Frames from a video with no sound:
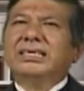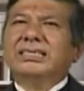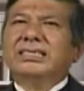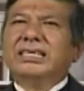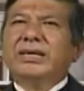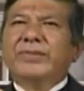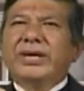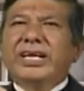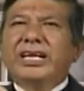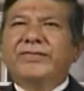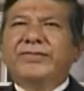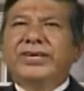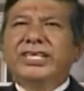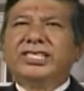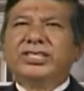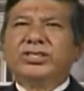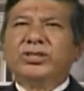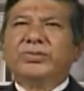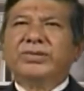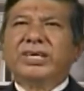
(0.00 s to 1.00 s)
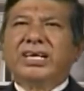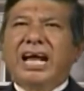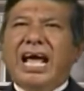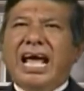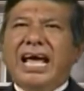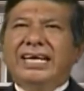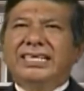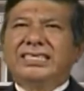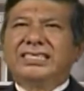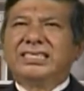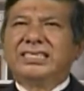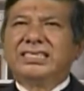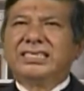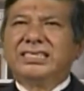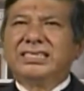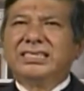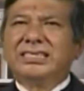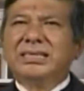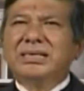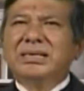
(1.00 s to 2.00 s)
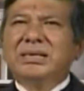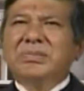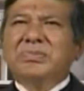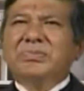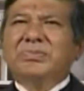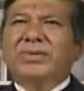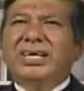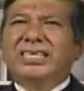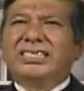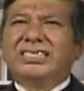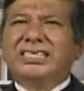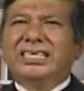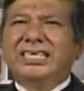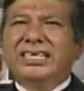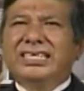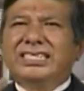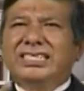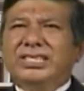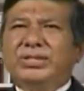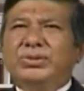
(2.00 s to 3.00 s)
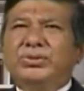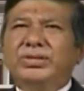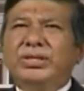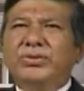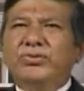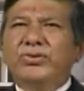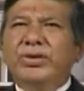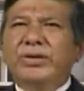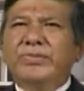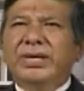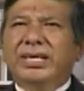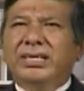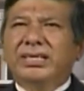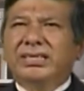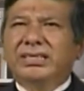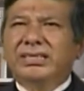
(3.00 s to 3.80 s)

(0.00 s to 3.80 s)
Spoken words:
The benefits of the rights must reach to the women.